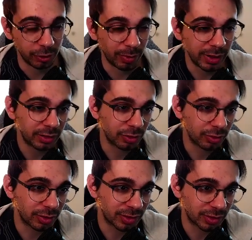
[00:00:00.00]
You might
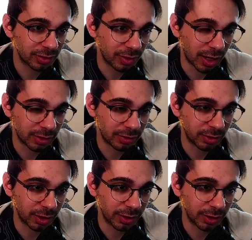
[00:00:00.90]
notice that
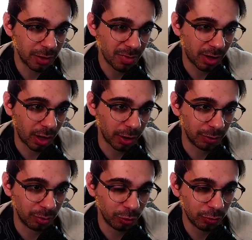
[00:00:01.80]
their names are
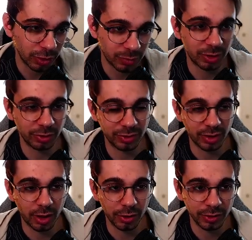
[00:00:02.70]
in blue. It's because
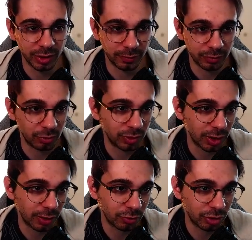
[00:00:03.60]
they are unsaved. To
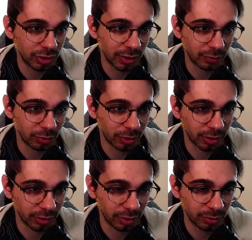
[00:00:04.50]
save, you just have to
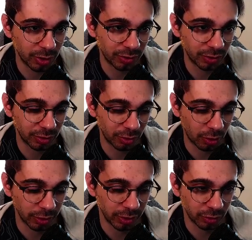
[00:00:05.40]
click this button
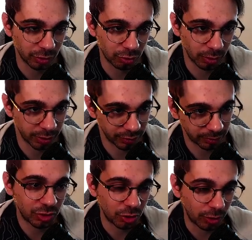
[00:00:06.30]
or hit Ctrl
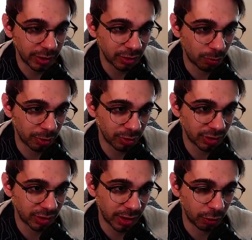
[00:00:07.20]
S. So let's open
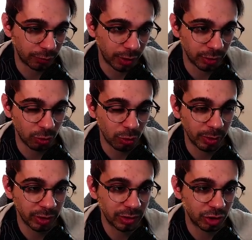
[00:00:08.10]
this layout file. To
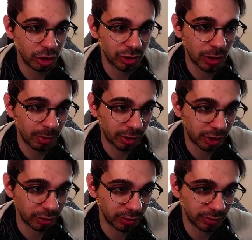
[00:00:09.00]
open it, just double
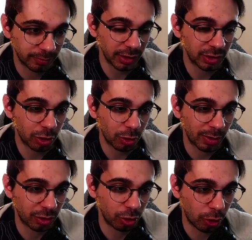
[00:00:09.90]
click on it. And let's talk
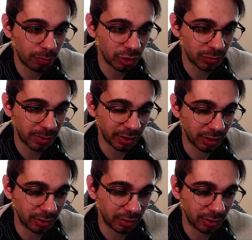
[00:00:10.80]
about the options panel.